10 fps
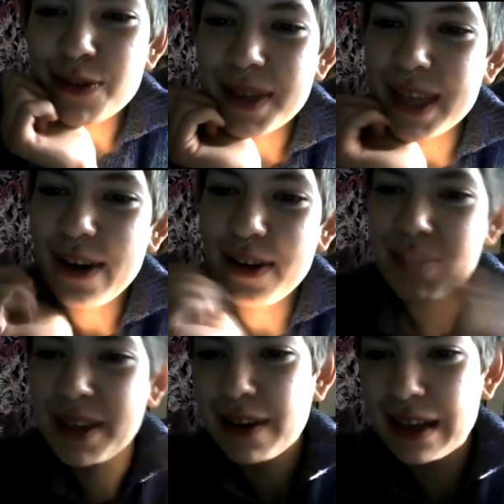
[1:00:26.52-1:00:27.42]
would be there with me
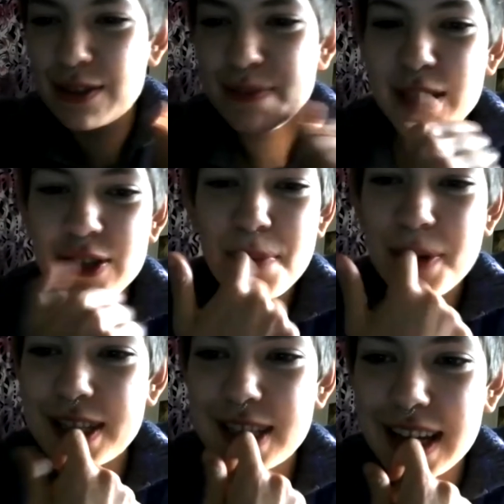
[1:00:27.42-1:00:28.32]
though. He'd be so
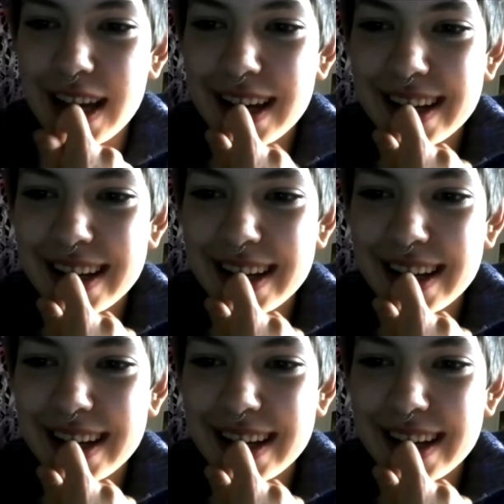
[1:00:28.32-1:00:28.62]
pissed again.